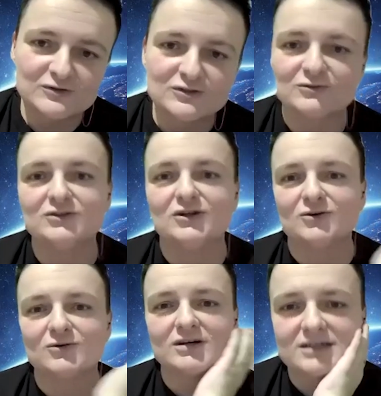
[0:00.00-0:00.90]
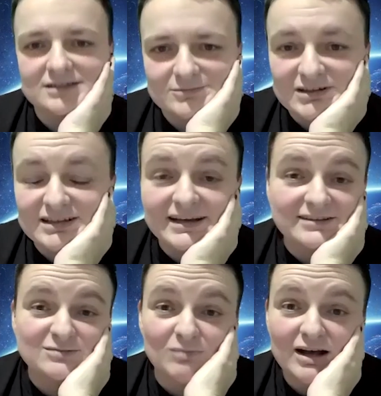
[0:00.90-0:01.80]
so but I
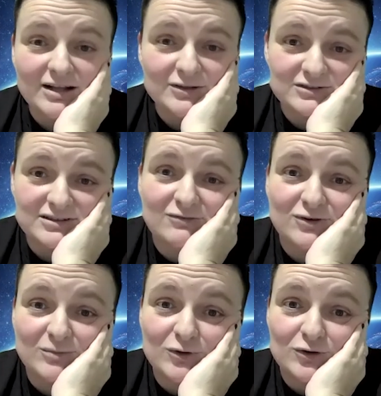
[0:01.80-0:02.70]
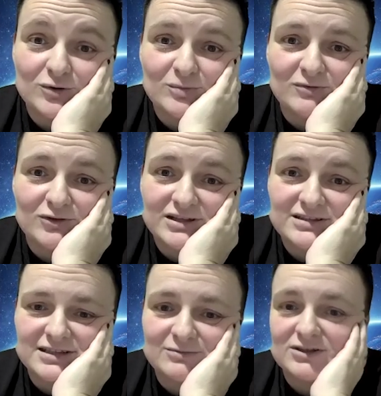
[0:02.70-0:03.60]
can smuggle you stuff from Europe if you
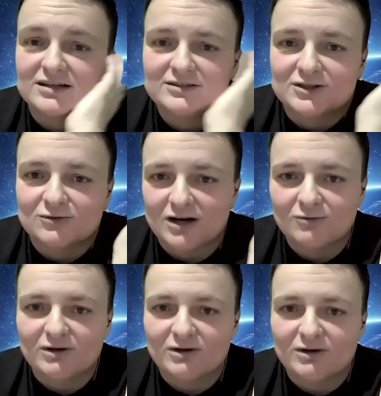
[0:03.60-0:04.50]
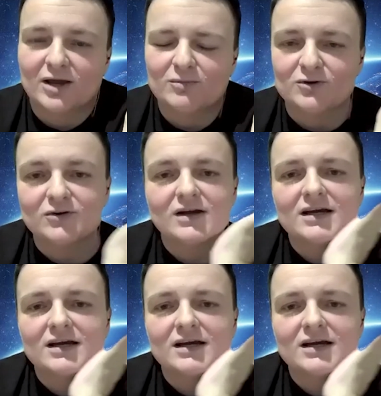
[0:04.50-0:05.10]
need something. I don't know how I can bribe you.